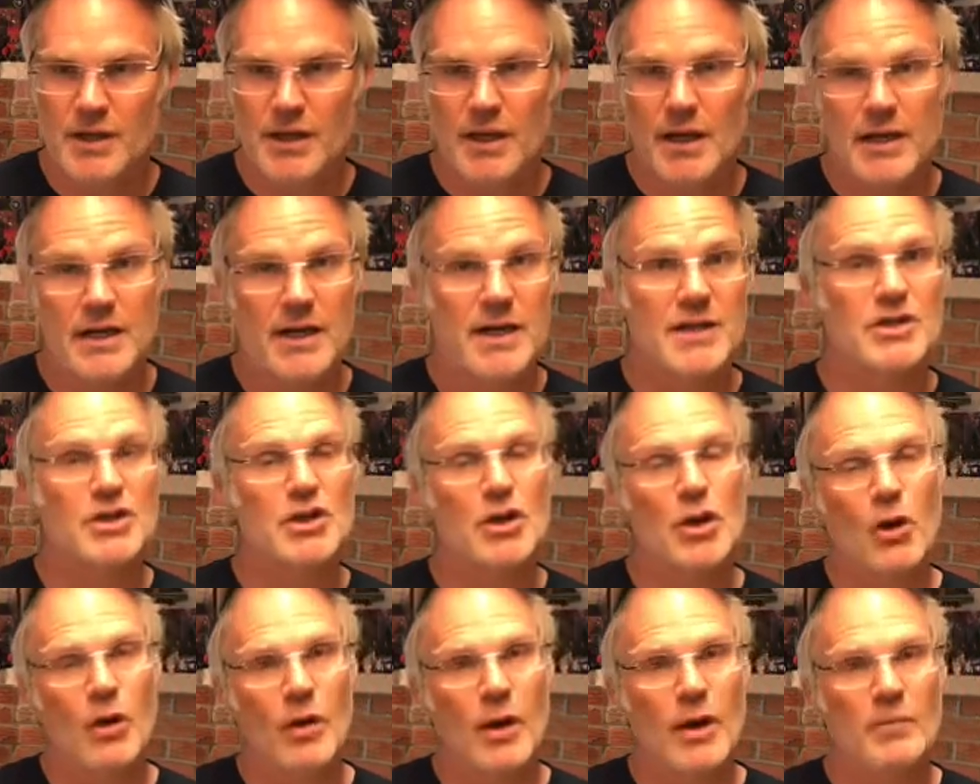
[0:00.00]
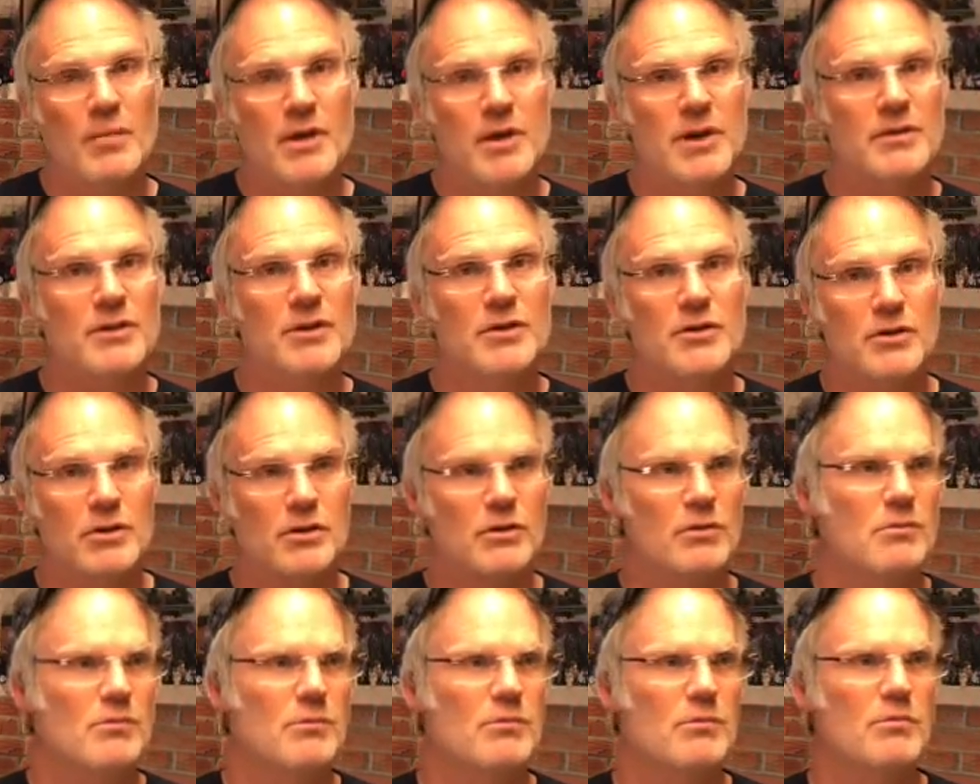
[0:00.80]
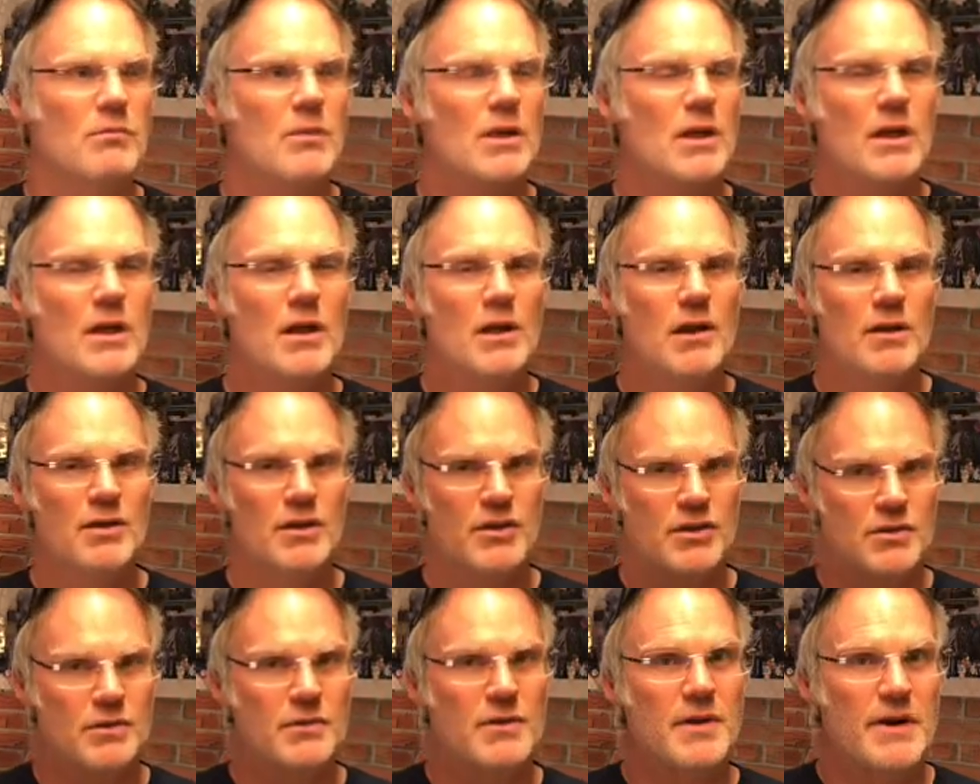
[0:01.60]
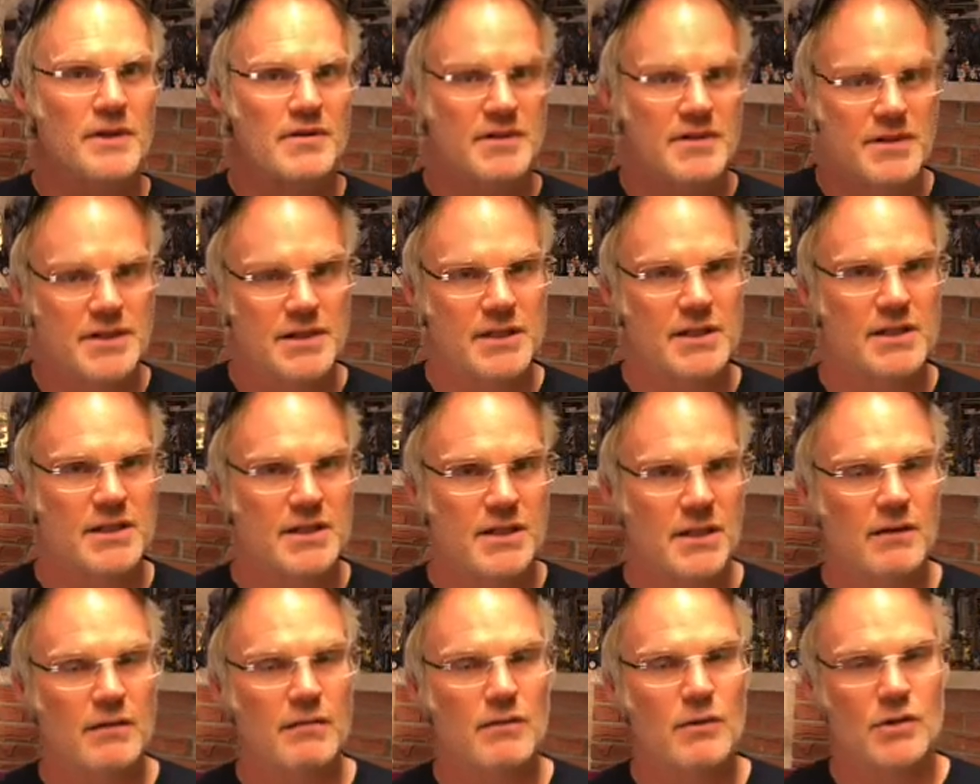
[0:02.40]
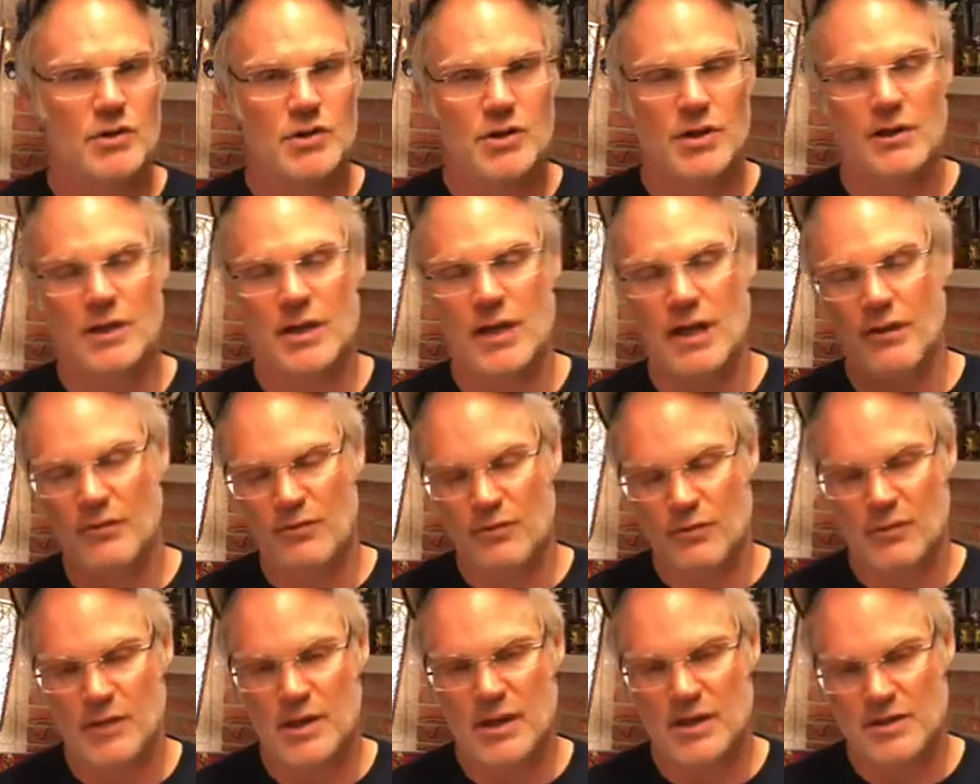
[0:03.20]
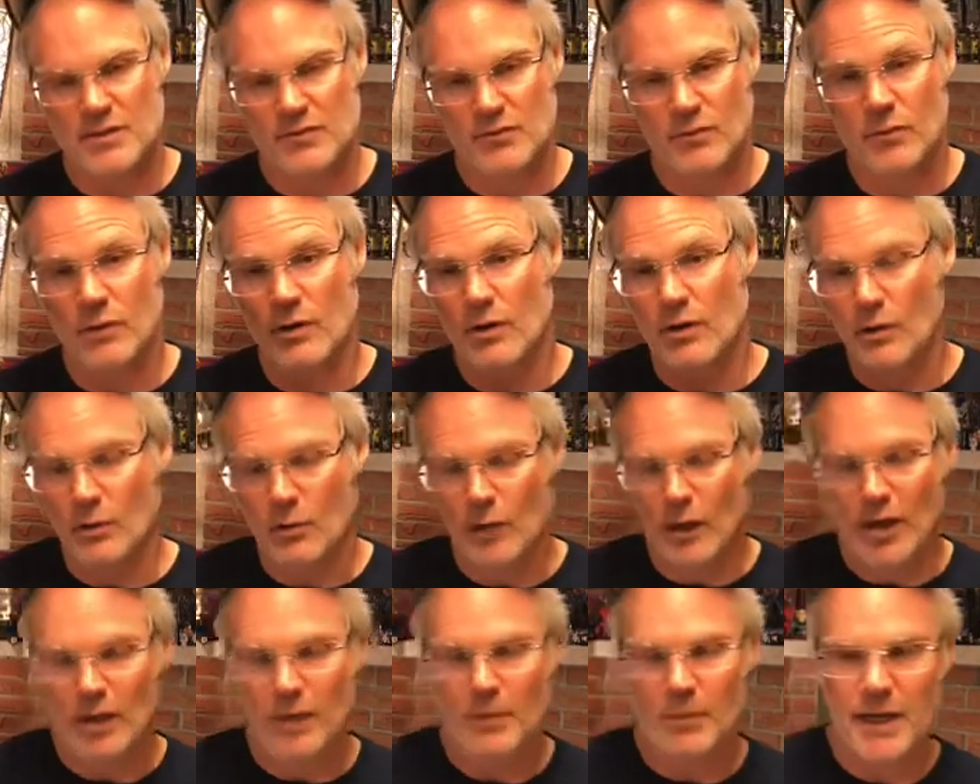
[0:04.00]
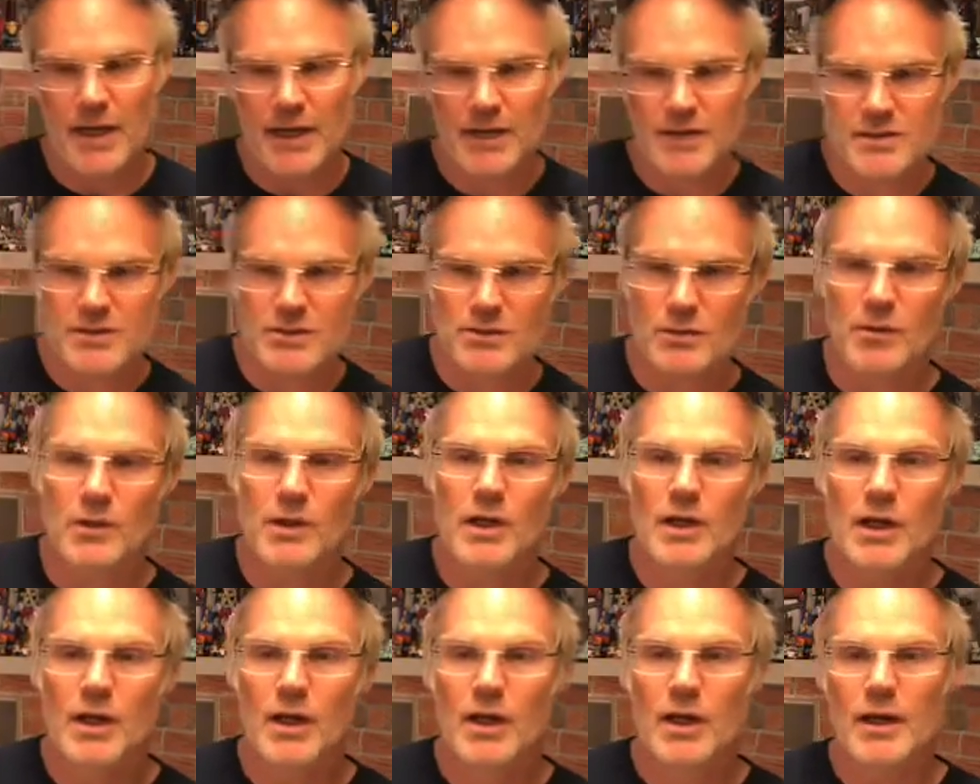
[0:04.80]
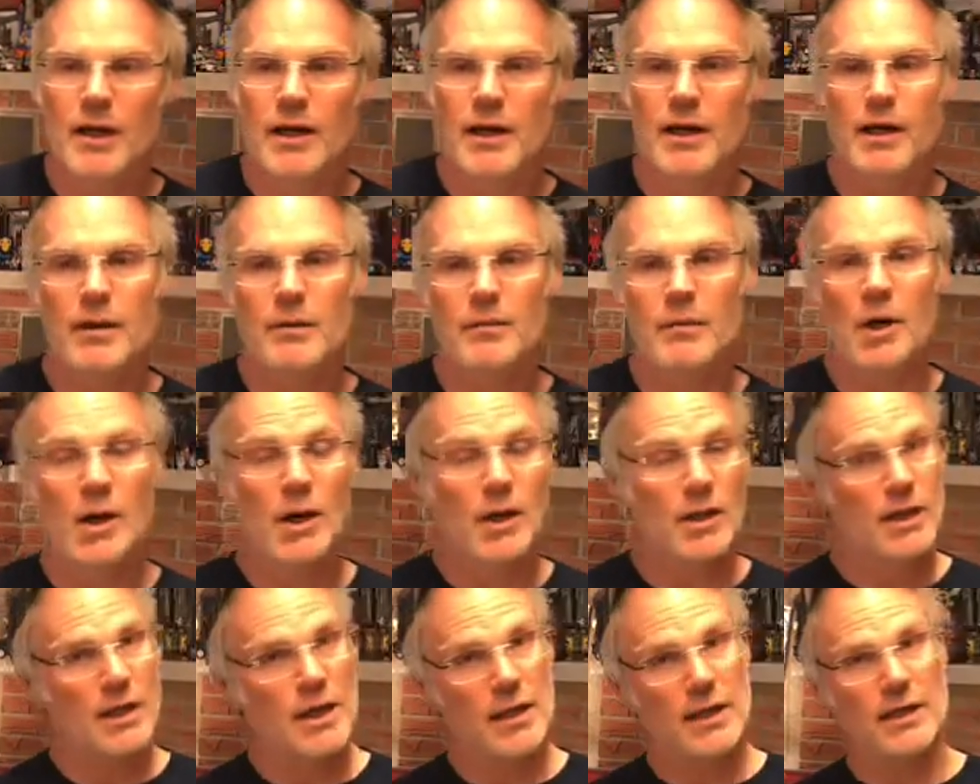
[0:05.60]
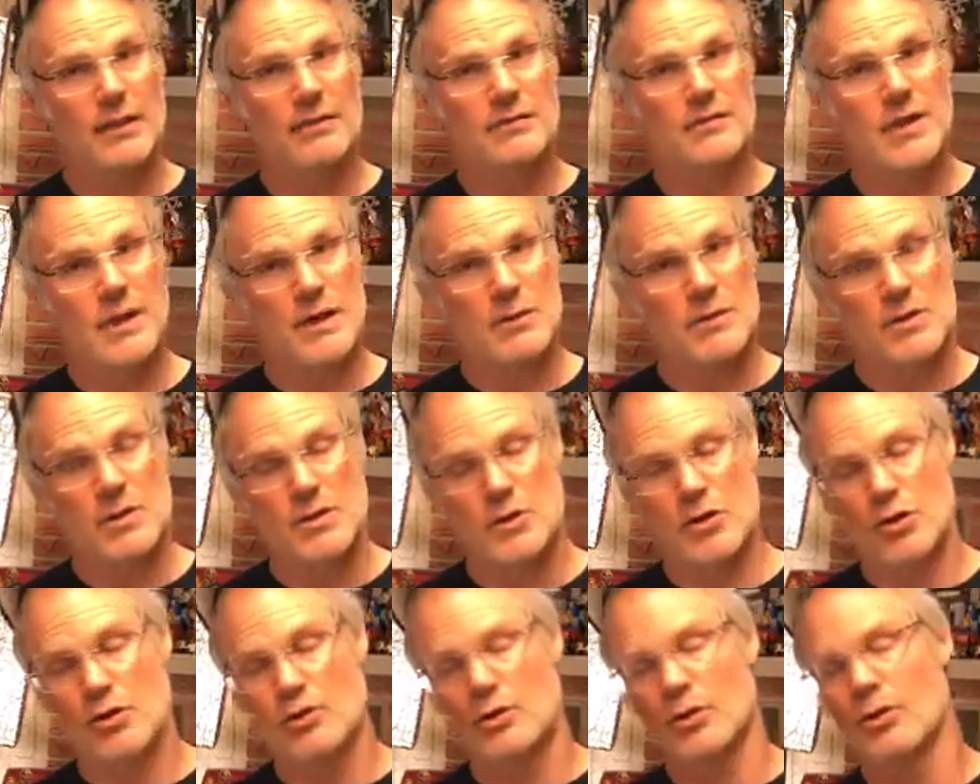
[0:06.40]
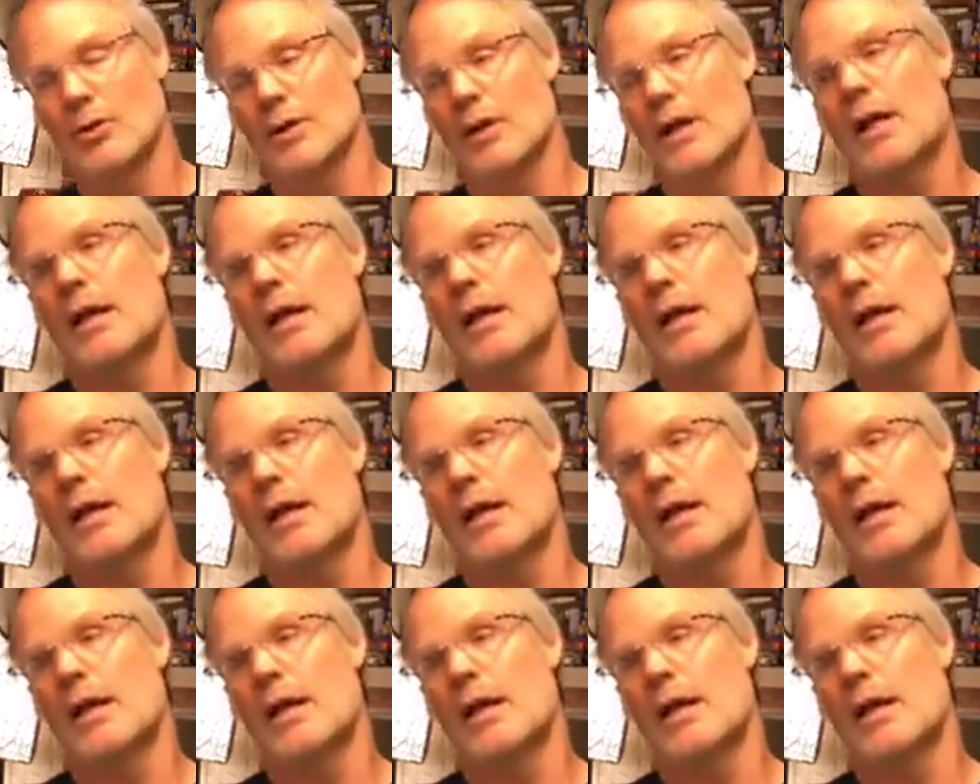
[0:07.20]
And as you know, I beat the Doom, the 2016 version of the game for PS4 a while back. So um, all I got left now is Eternal.